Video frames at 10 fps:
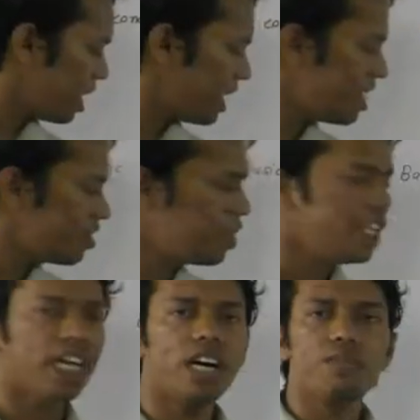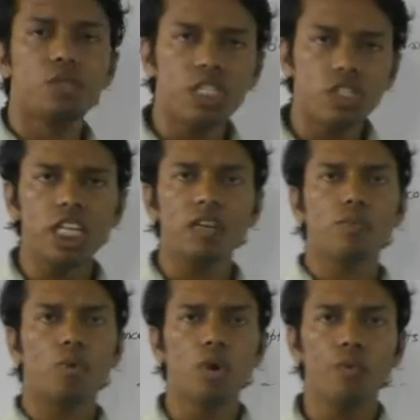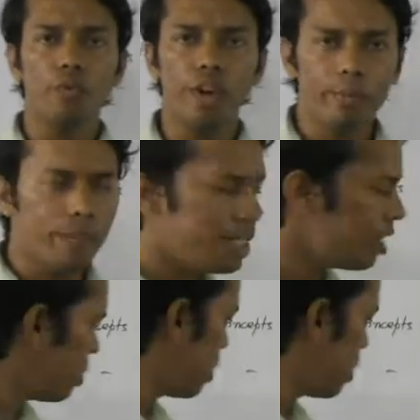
the density of CCl4 vapors